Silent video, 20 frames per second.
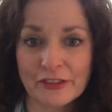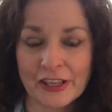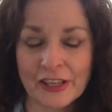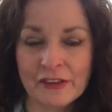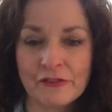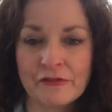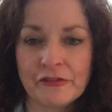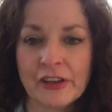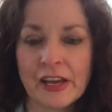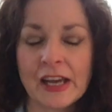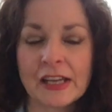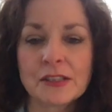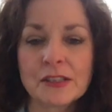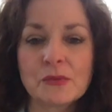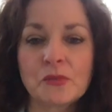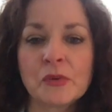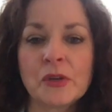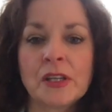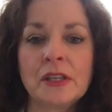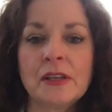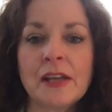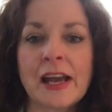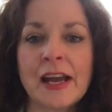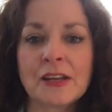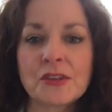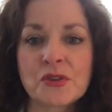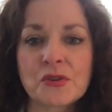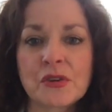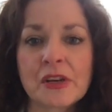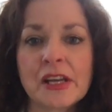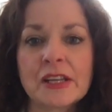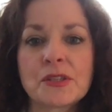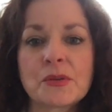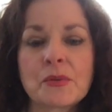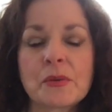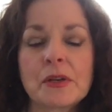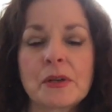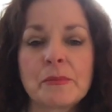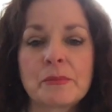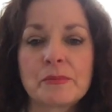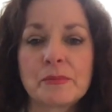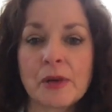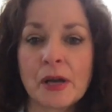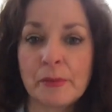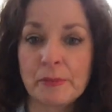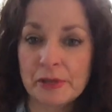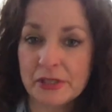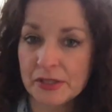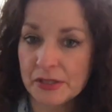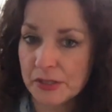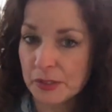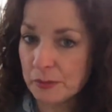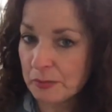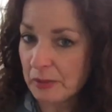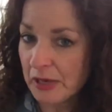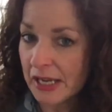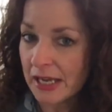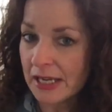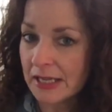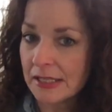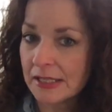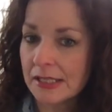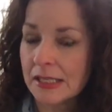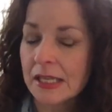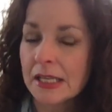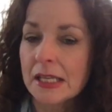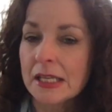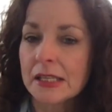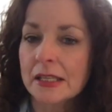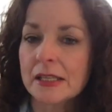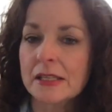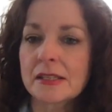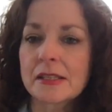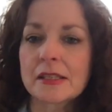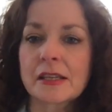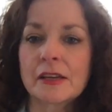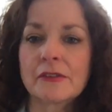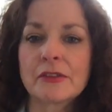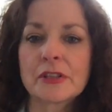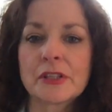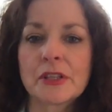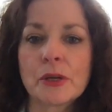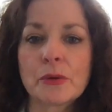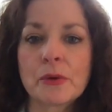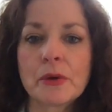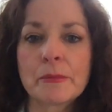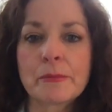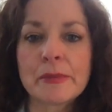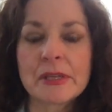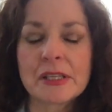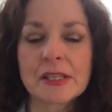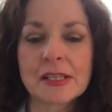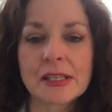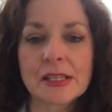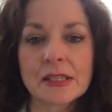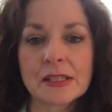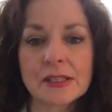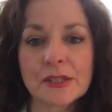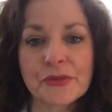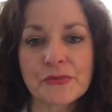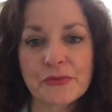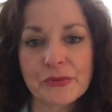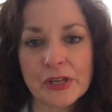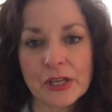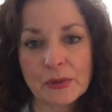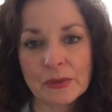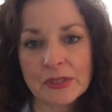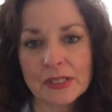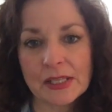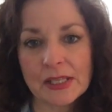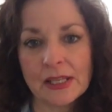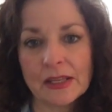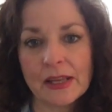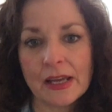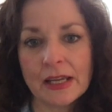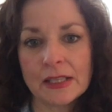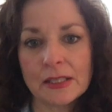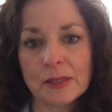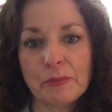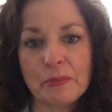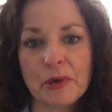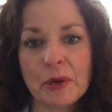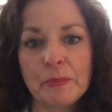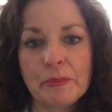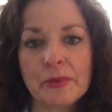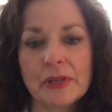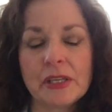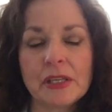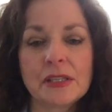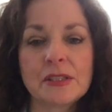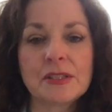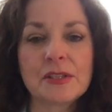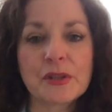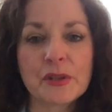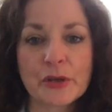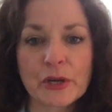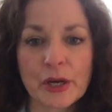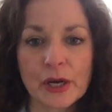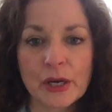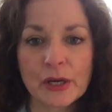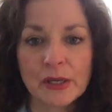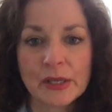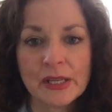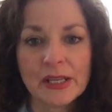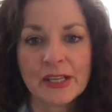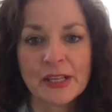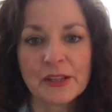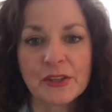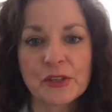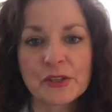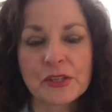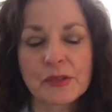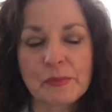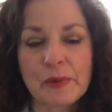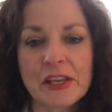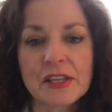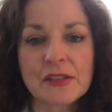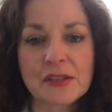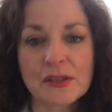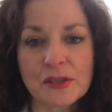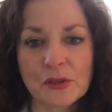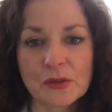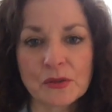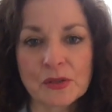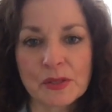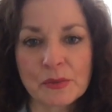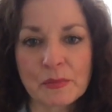And in fact, when astronauts went up into space, they discovered they were missing this frequency and they had to pump it into their spacesuits.